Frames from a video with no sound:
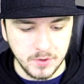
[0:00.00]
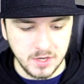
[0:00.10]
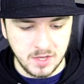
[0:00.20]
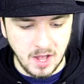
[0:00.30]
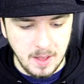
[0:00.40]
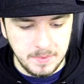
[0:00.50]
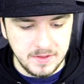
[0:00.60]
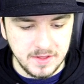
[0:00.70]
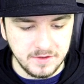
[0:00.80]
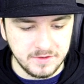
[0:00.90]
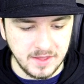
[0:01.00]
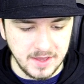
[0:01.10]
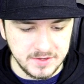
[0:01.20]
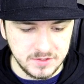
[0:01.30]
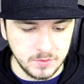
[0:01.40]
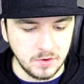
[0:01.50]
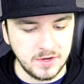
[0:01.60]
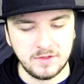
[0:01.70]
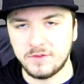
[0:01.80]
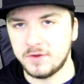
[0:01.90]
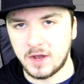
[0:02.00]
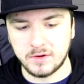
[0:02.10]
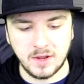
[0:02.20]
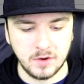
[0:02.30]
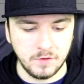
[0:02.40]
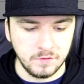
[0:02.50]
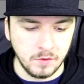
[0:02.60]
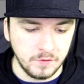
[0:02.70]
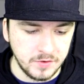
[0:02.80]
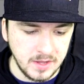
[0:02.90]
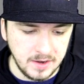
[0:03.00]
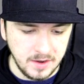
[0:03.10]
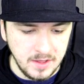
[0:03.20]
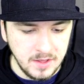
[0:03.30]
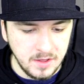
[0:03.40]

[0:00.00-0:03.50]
We're going to copy this text so we don't need to do the outline over and over again.